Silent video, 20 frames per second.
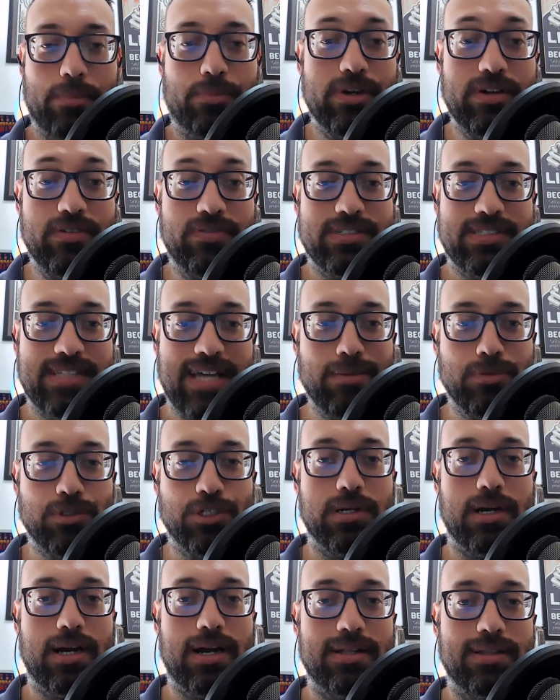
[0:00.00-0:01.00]
brief
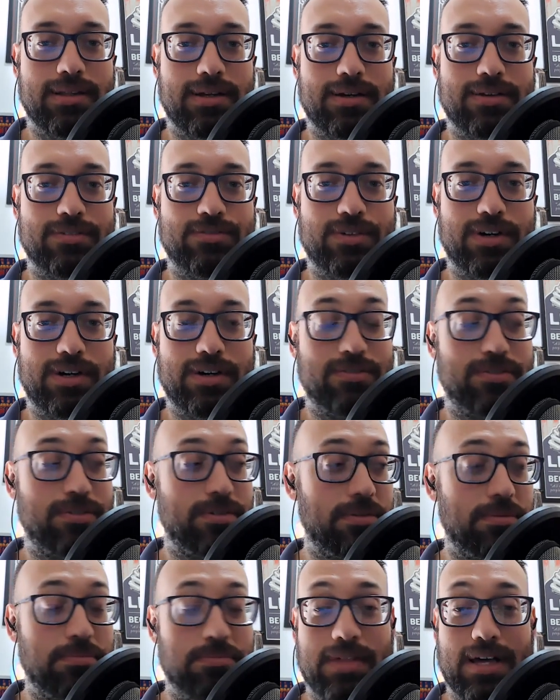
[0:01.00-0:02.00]
snapshot of
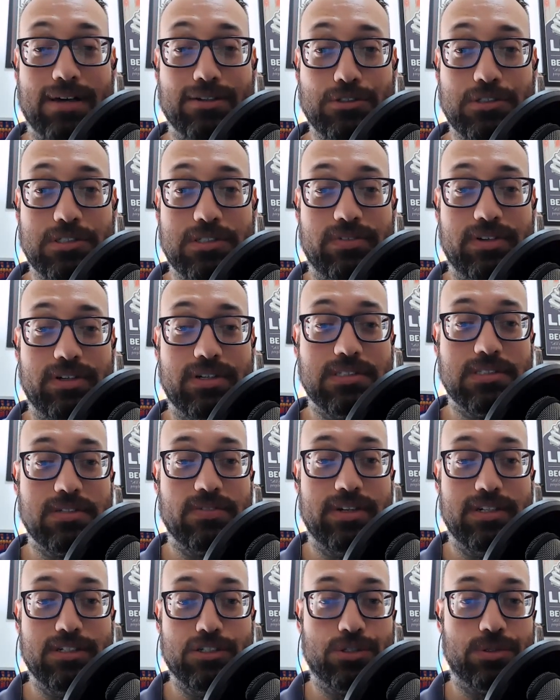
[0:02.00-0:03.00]
thousands of years
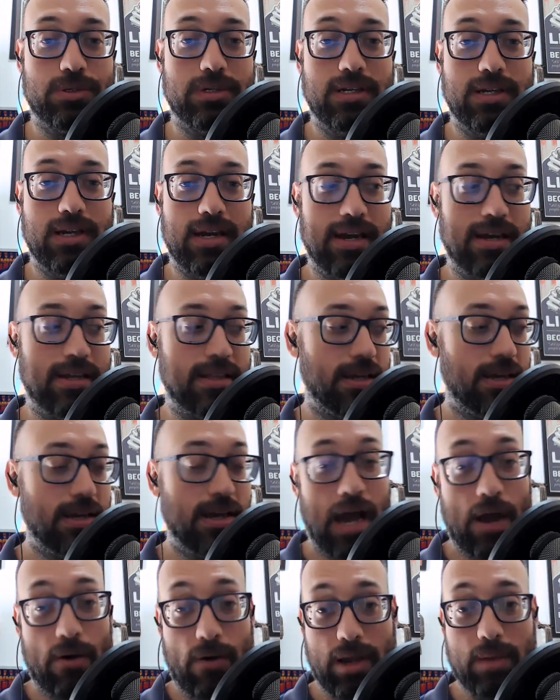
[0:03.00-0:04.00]
of history, and
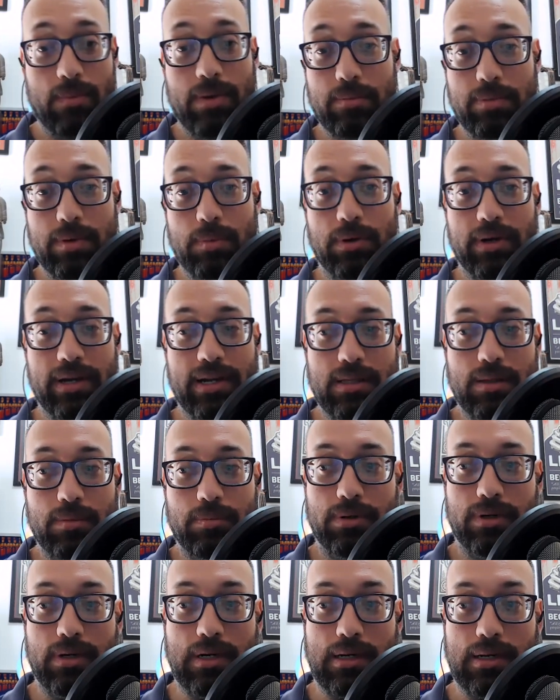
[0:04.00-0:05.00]
I recommend people get the
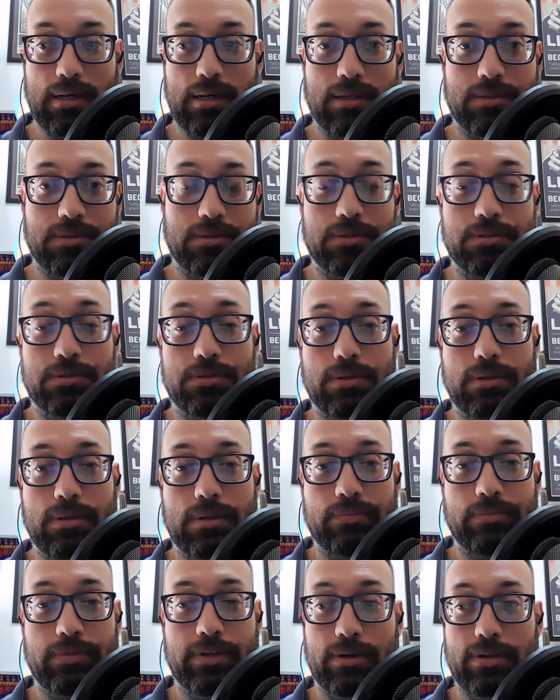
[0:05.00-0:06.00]
book.
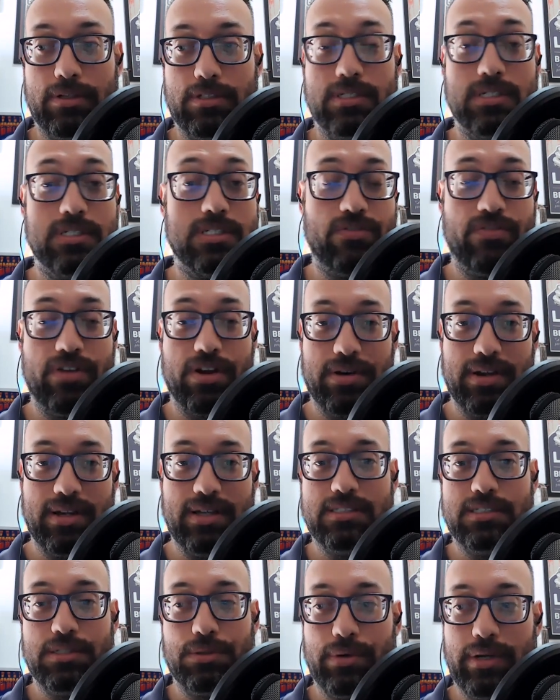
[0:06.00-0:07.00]
It's a very
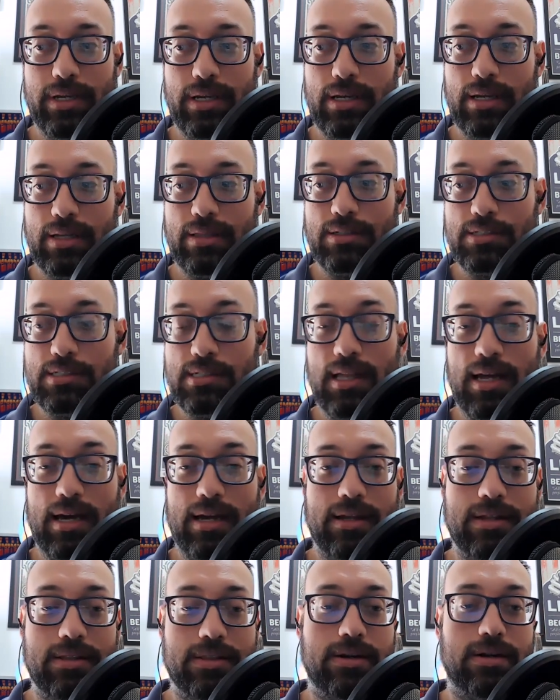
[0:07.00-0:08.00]
easy read, and there's a
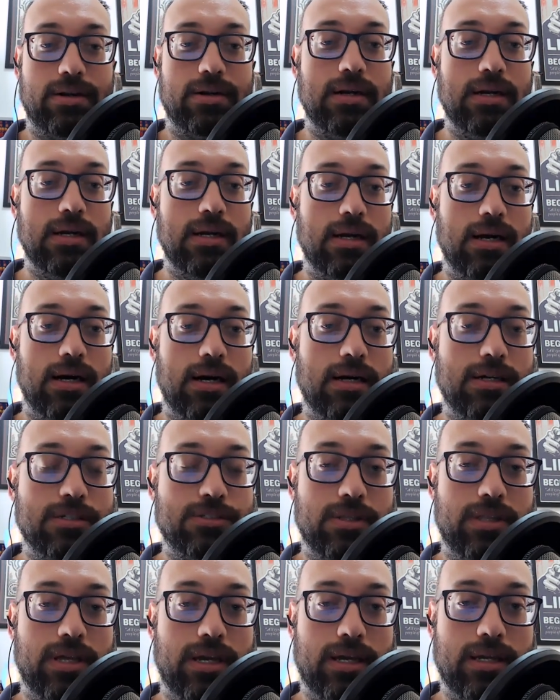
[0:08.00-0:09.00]
lot in there,
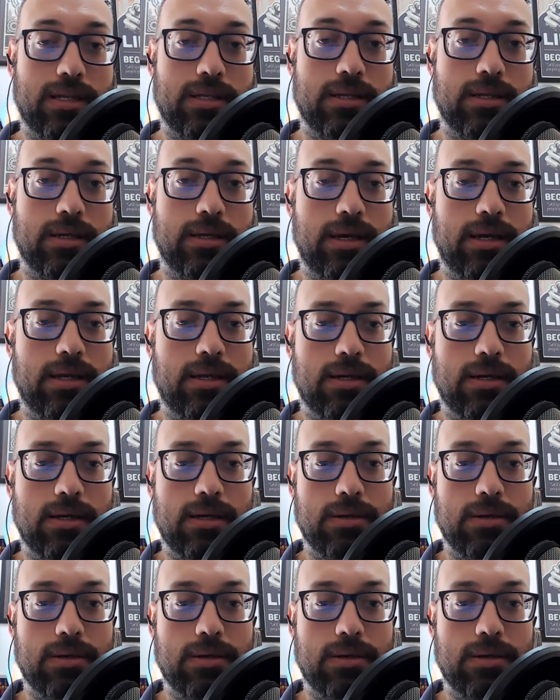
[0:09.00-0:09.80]
so they can get